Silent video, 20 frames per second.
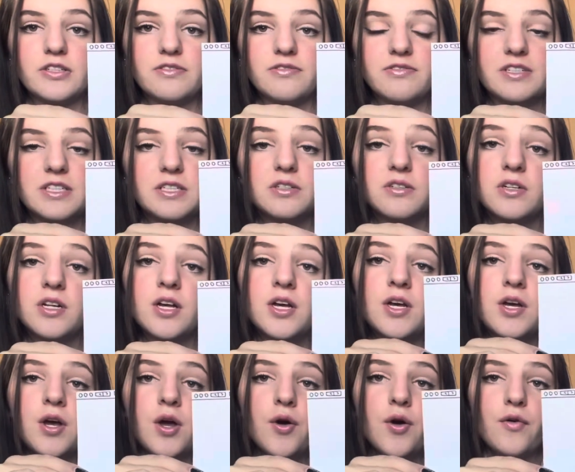feel
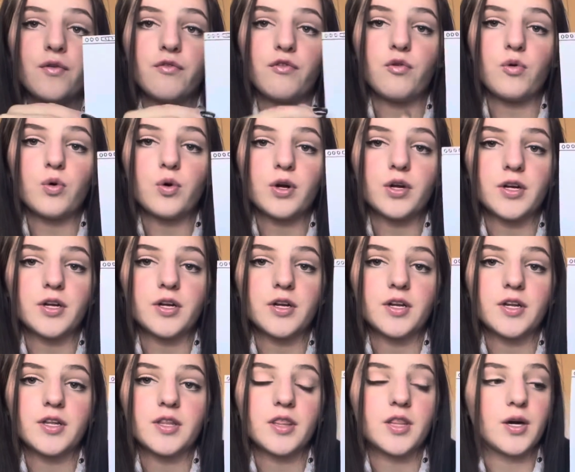for
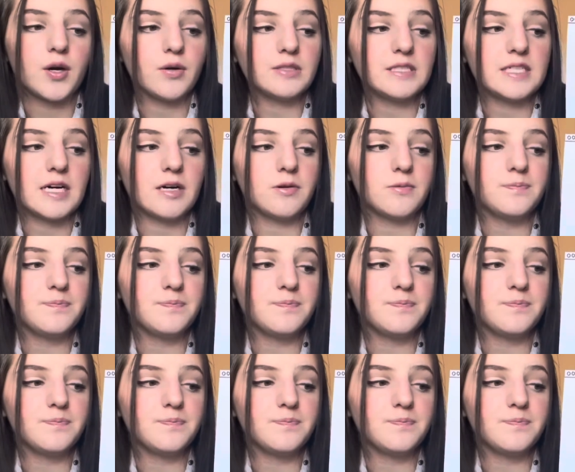the hotel.